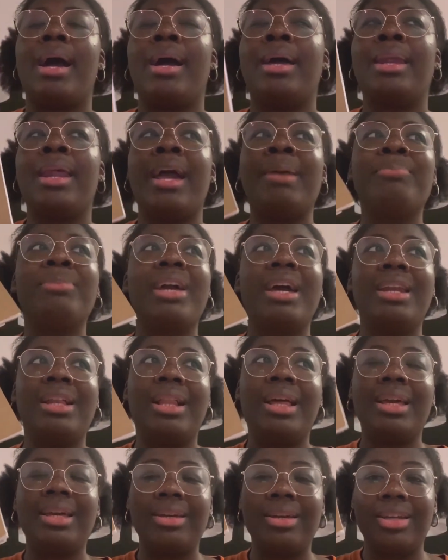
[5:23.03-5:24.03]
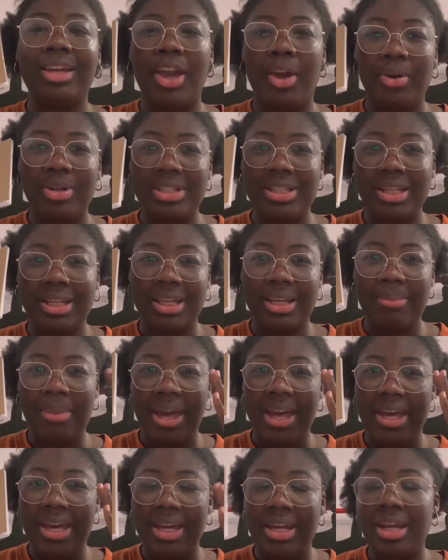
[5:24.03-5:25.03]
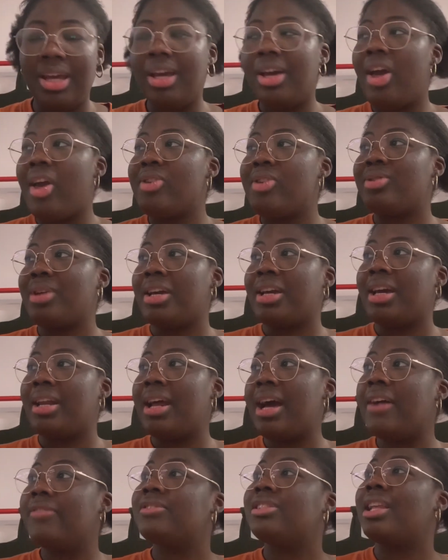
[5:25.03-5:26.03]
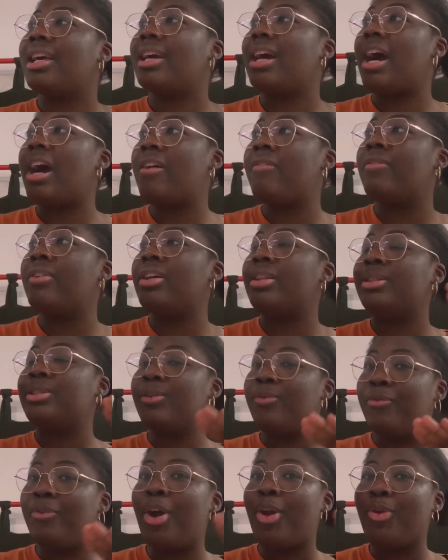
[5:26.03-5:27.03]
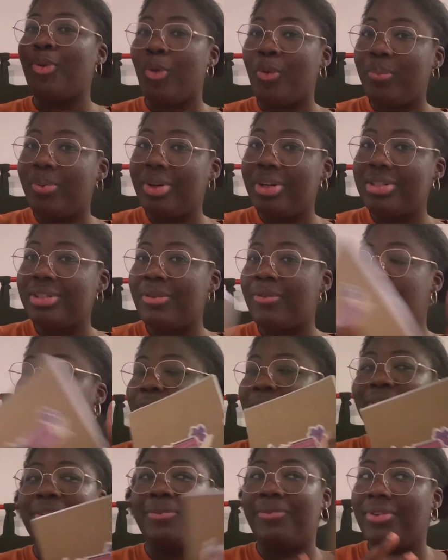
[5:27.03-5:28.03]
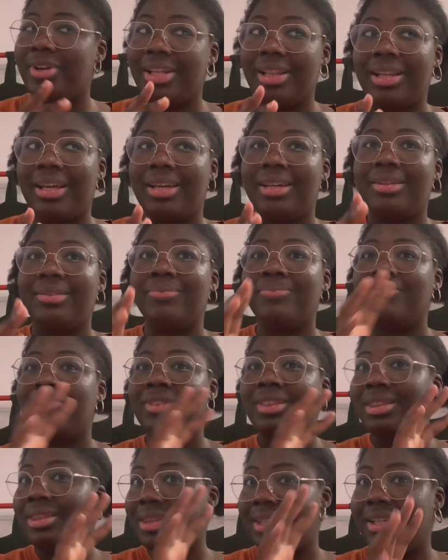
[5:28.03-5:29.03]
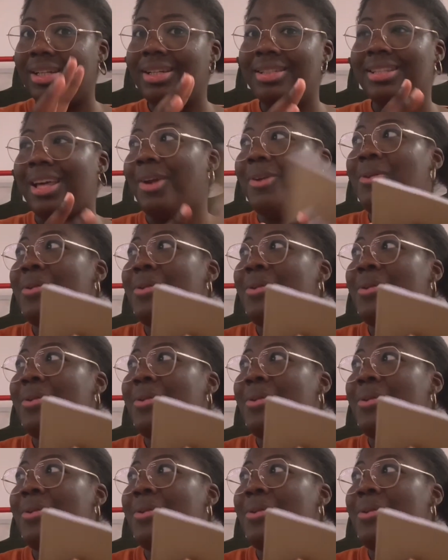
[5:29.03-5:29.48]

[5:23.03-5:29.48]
and i'm kind of like chaotic in my head so i kind of have to like have different notebooks for different like things